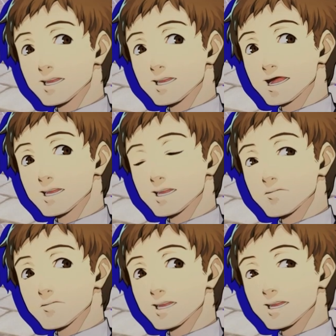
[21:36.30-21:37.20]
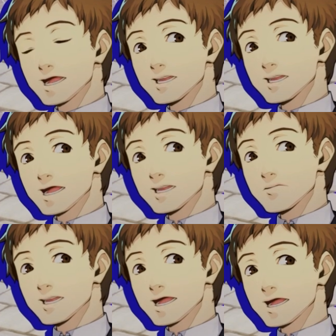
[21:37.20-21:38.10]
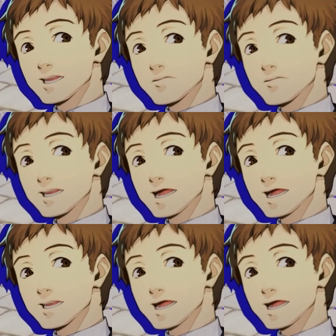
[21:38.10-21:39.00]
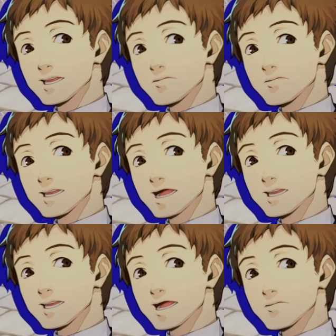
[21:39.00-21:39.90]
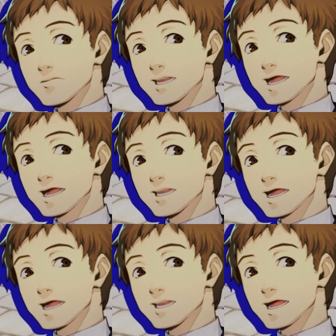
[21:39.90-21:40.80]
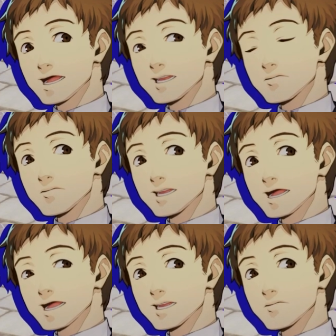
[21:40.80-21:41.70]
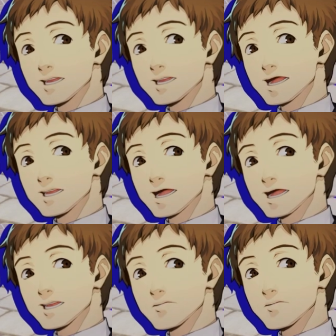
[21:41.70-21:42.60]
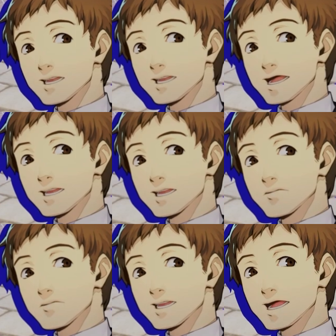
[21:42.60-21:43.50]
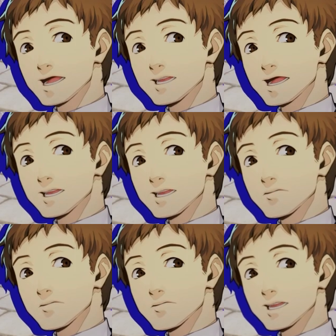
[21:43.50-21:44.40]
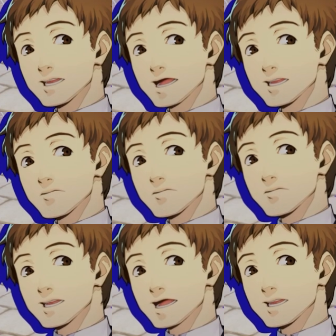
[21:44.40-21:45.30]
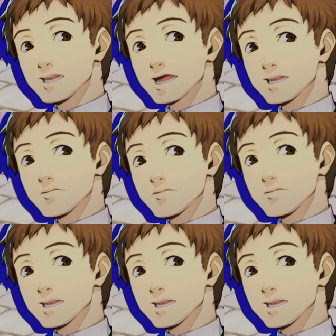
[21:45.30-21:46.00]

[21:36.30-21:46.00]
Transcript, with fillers: I heard that Lori is pretty close with uh, Takeba-san. Is that true? Well, I guess it doesn't matter. I'm looking for someone a little more experienced anyway. Oh crap, I was almost out for the morning at seven.